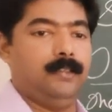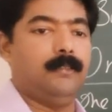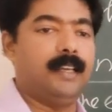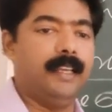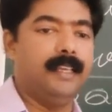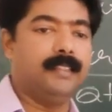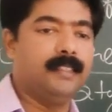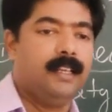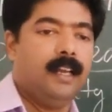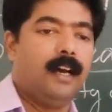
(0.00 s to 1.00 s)
what is
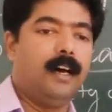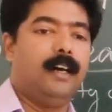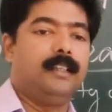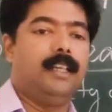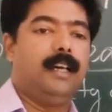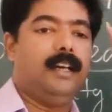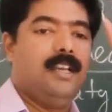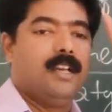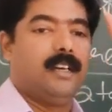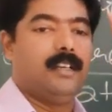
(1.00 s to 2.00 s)

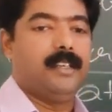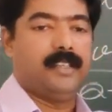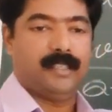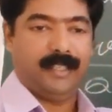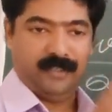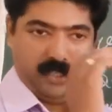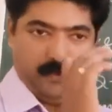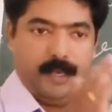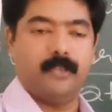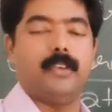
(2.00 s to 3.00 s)
it is a
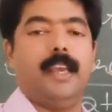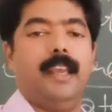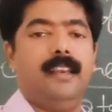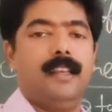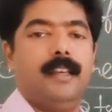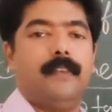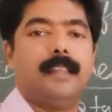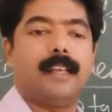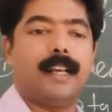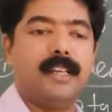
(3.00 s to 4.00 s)
situation
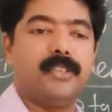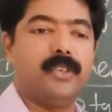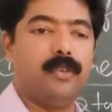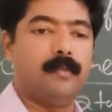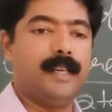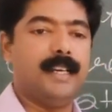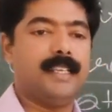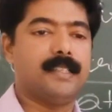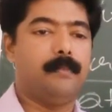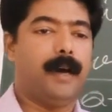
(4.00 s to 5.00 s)
when the consumers